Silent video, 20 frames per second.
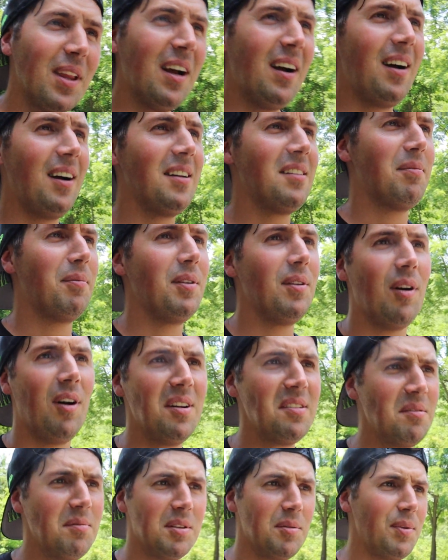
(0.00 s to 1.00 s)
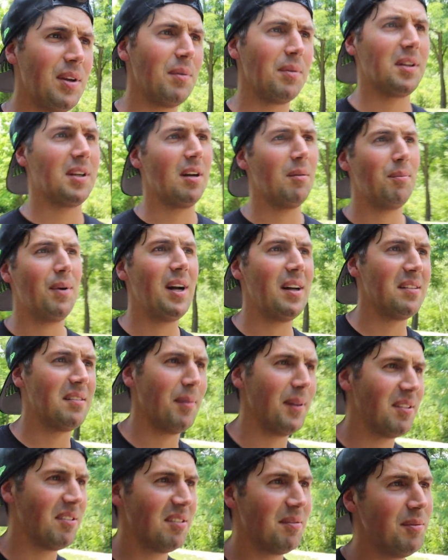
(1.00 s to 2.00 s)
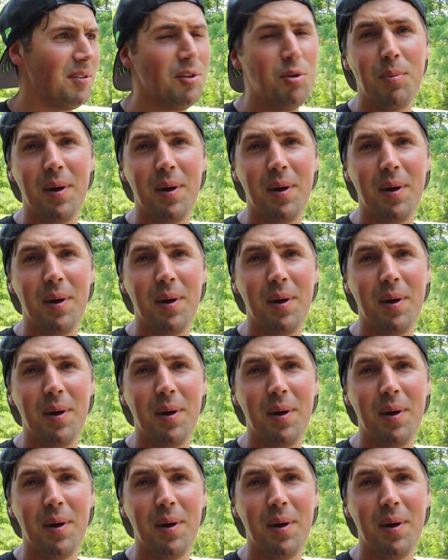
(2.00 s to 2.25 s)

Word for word: Uh, it's been awesome to be able to come by Spencer's new